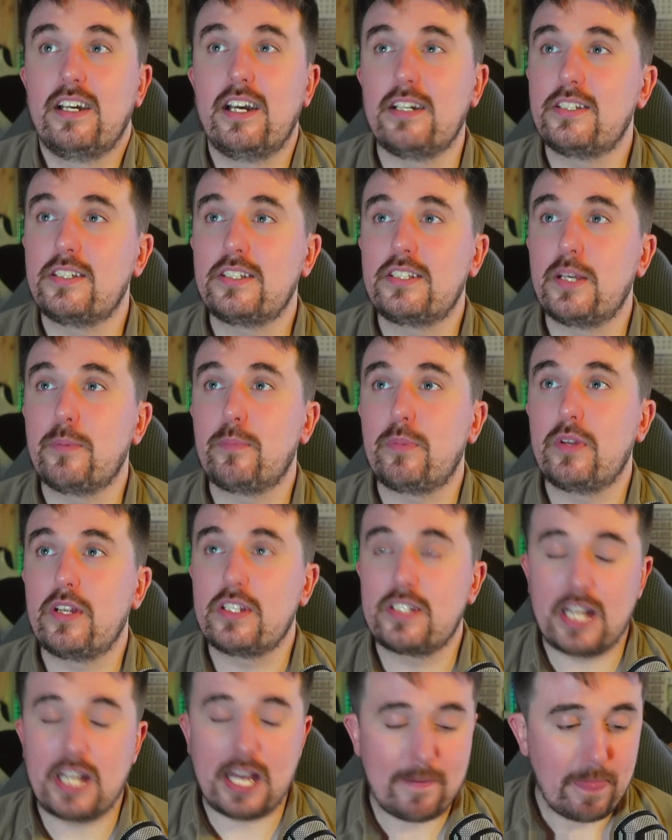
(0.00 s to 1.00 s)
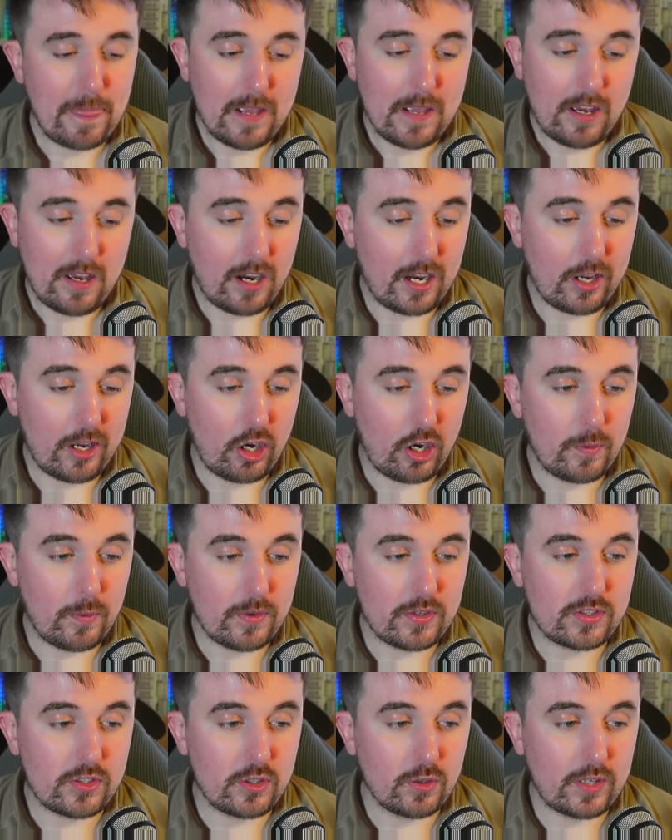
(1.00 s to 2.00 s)
as simple as that. I
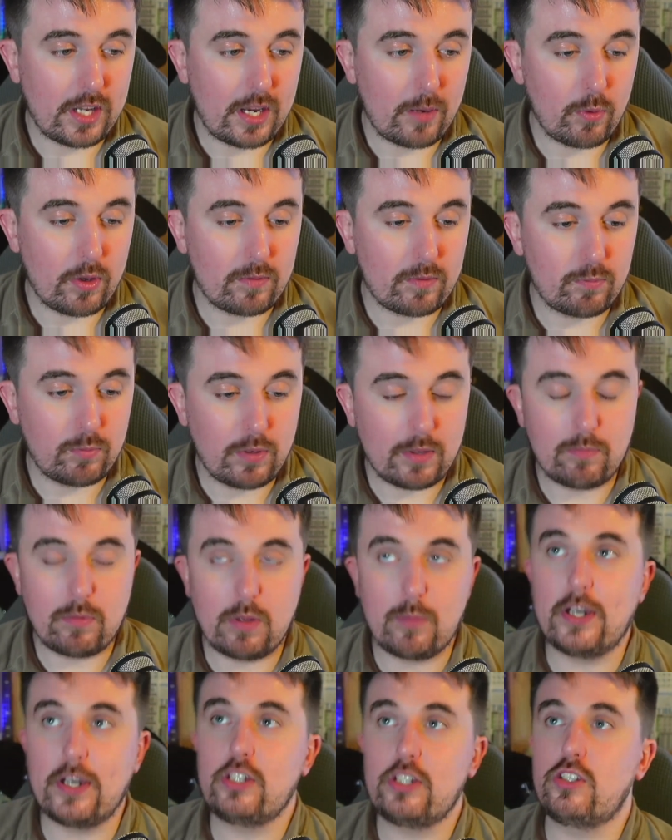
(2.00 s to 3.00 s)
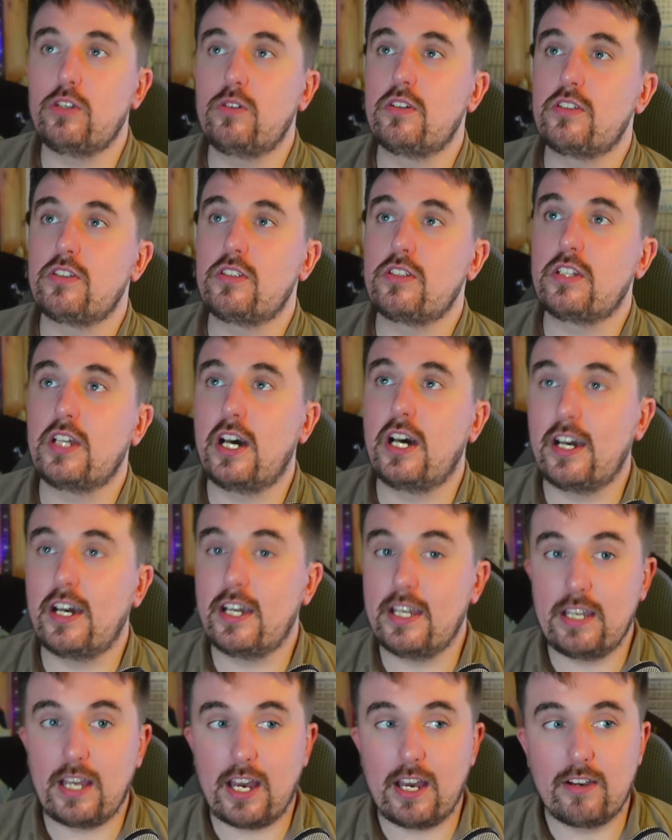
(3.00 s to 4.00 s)
always do that with my students is that I
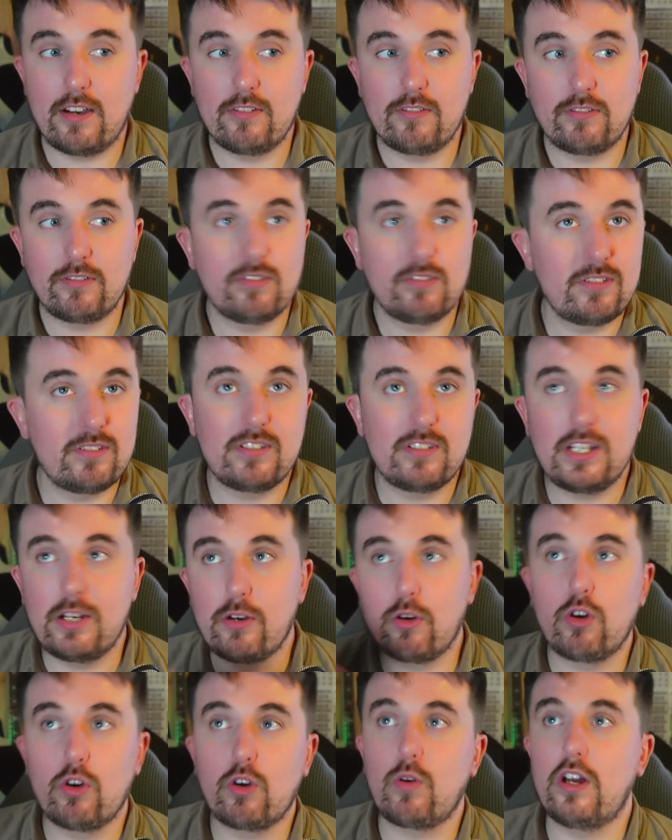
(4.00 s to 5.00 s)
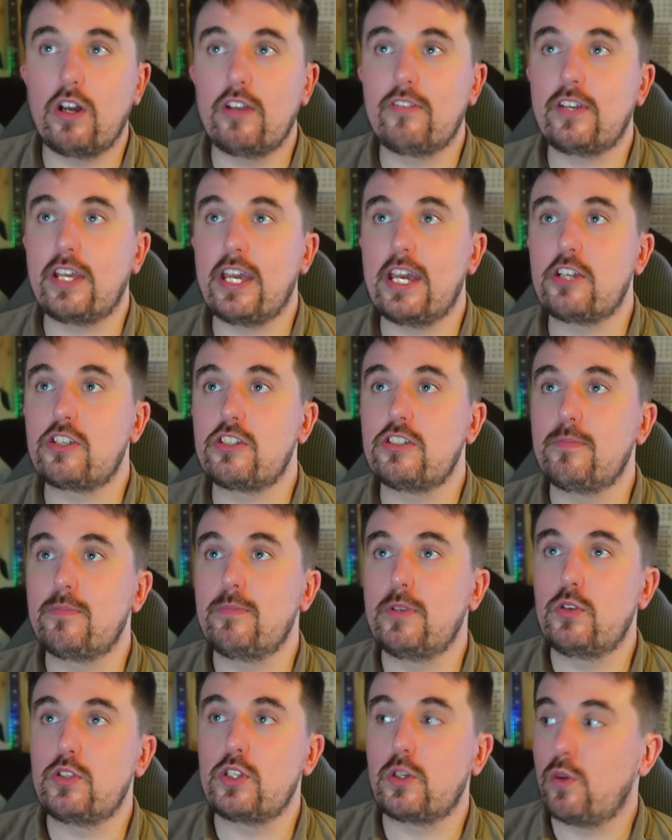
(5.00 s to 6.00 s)
have zero qualifications in
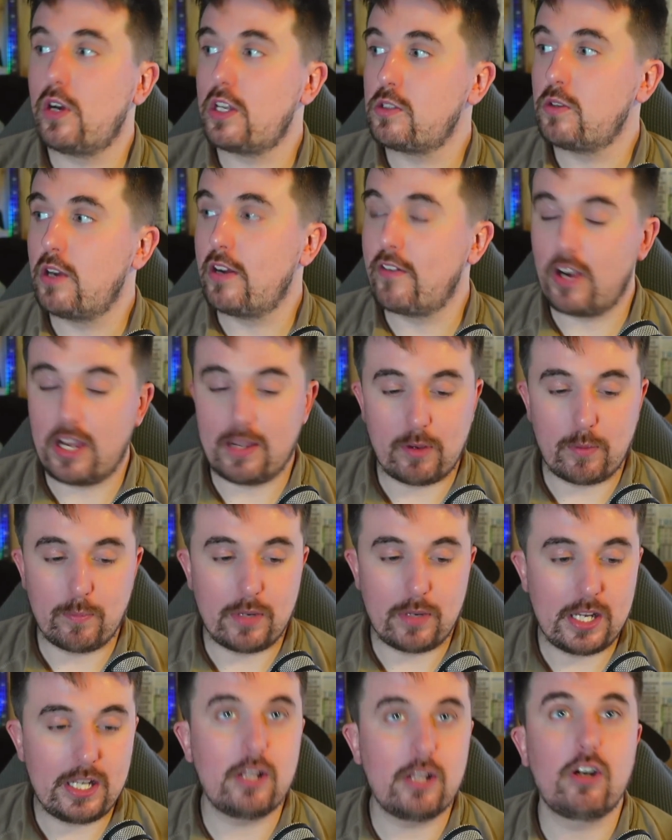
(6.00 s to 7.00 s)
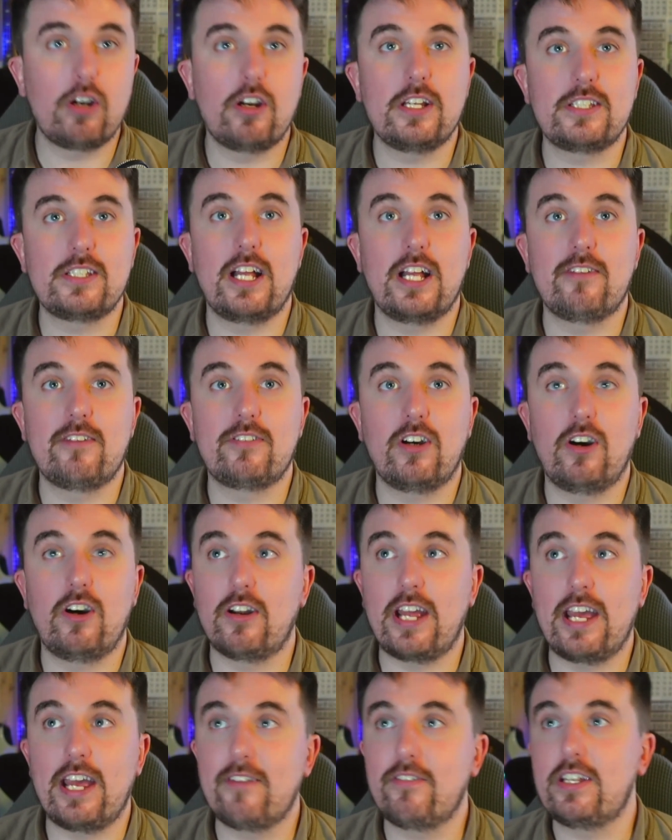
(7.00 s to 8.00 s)
music whatsoever. I am completely and utterly self-taught.
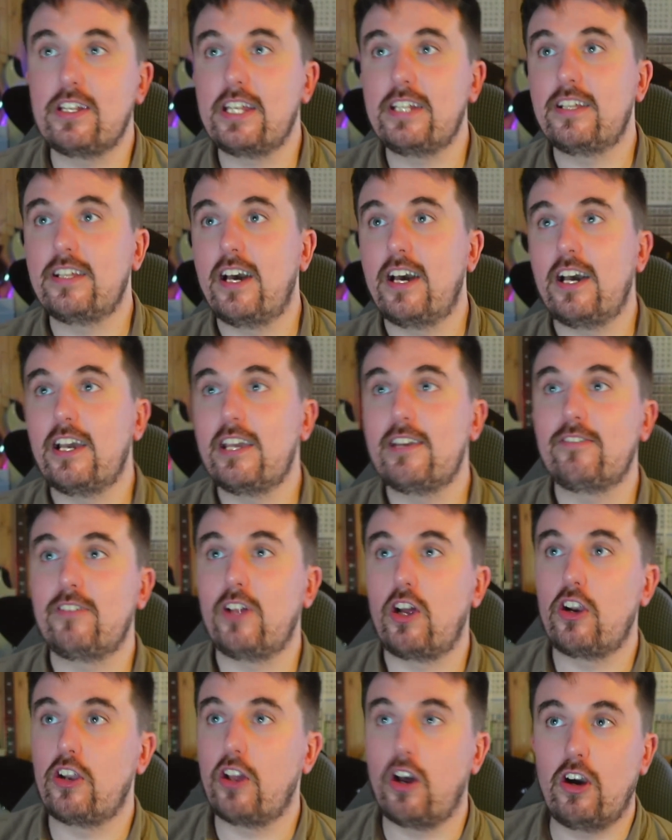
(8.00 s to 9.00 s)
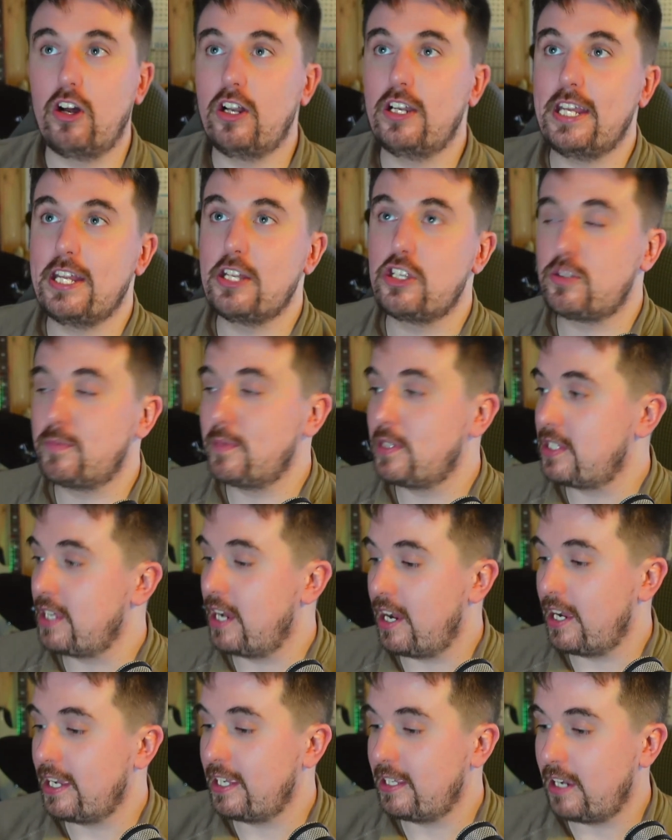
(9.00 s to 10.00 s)
Everything that I've learned, all the instruments that
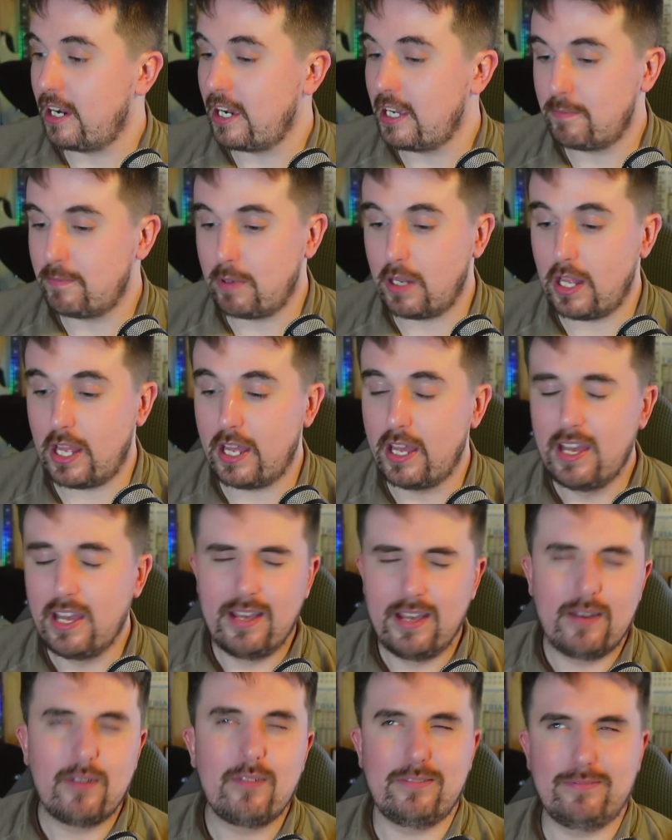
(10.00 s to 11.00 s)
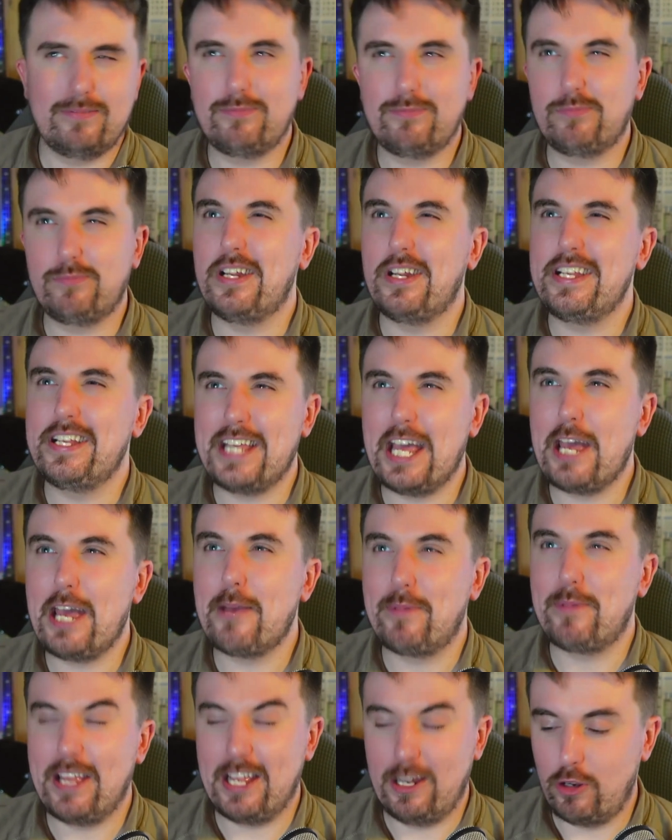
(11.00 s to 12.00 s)
I play. When I say I
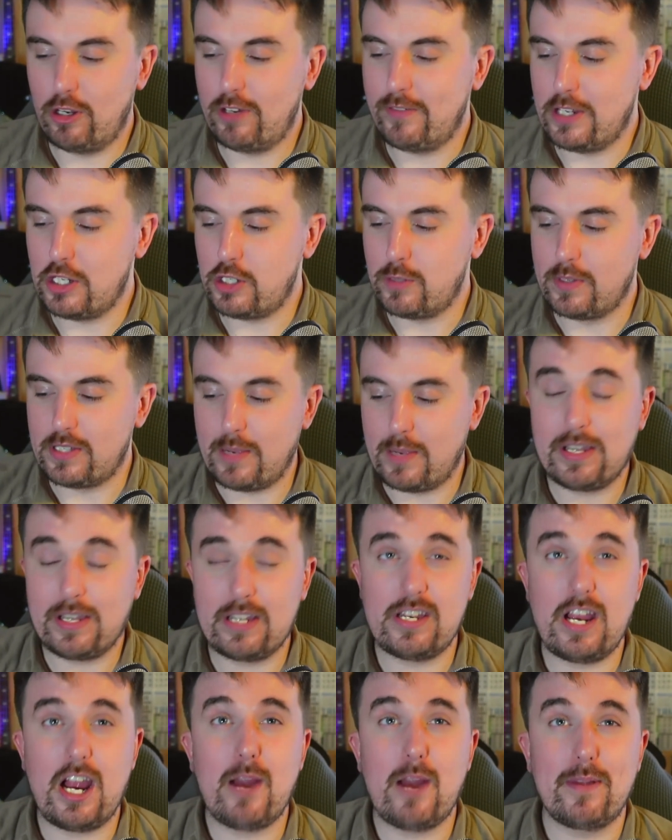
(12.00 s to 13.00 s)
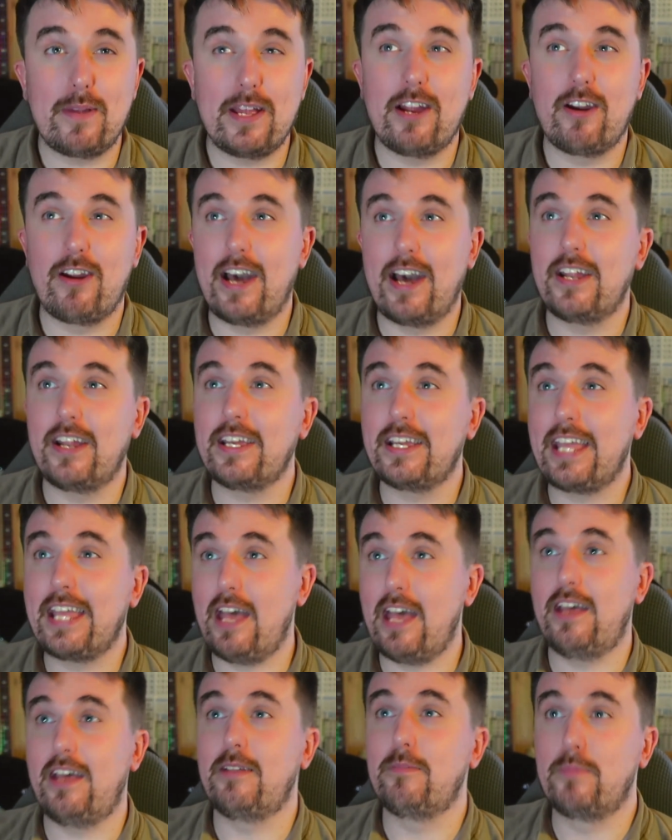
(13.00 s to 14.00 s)
play a lot of instruments, I'm a guitar player and I
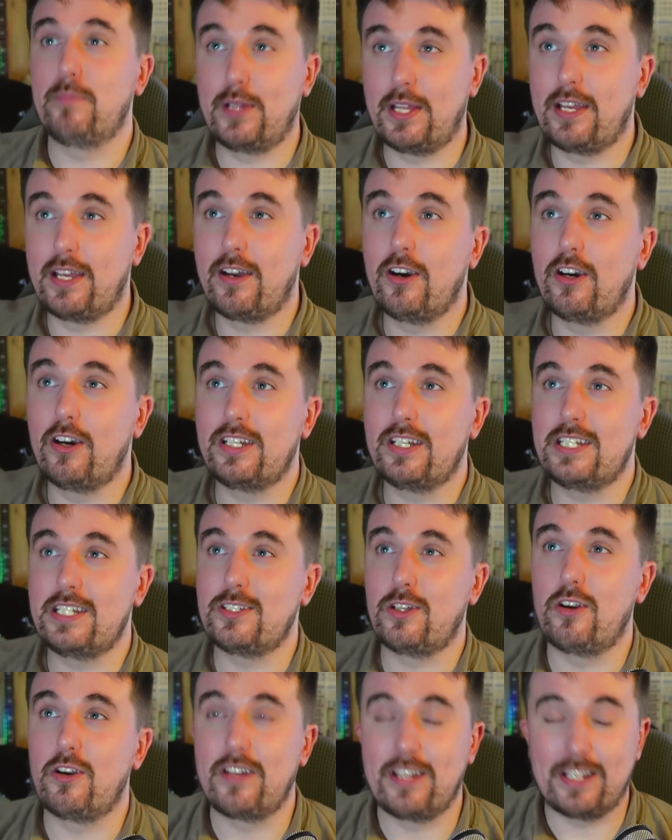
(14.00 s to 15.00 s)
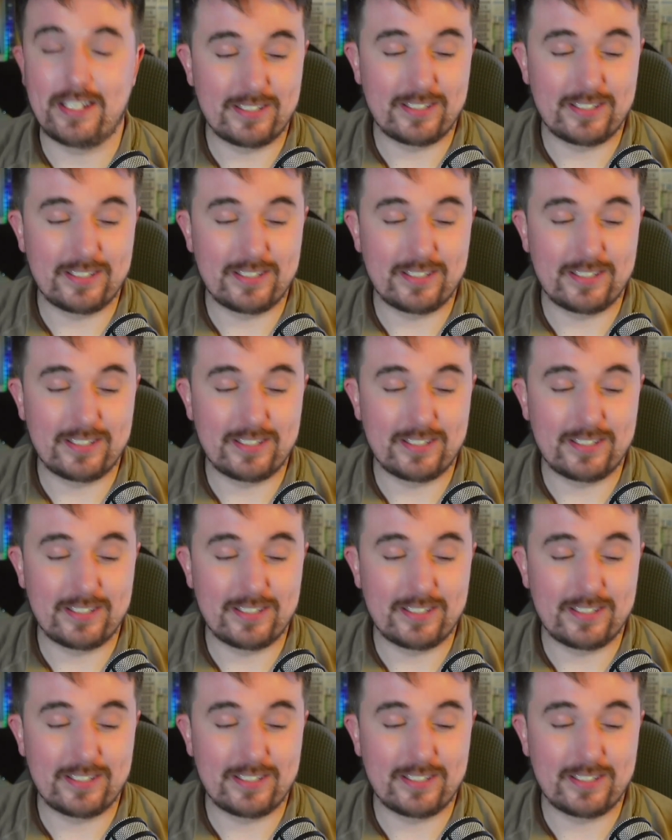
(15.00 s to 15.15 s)
can play all these other things.